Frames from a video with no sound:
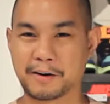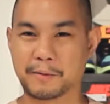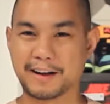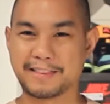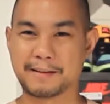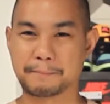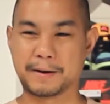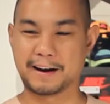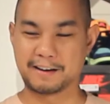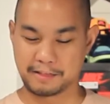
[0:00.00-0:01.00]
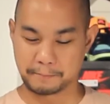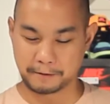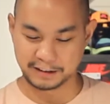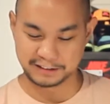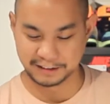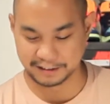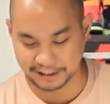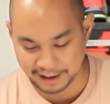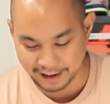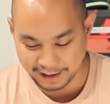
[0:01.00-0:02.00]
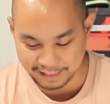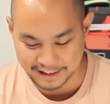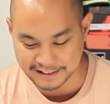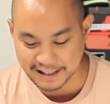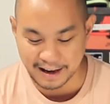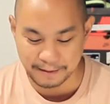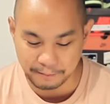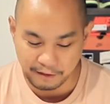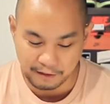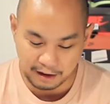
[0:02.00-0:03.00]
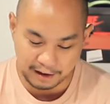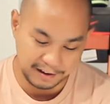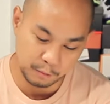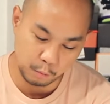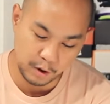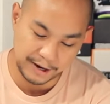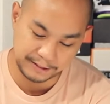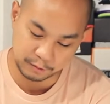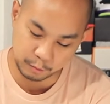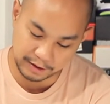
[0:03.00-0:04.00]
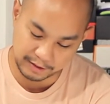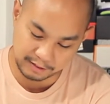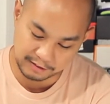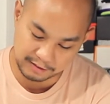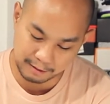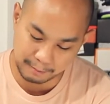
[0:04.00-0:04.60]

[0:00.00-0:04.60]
one, the pair, the partner, this time in white with the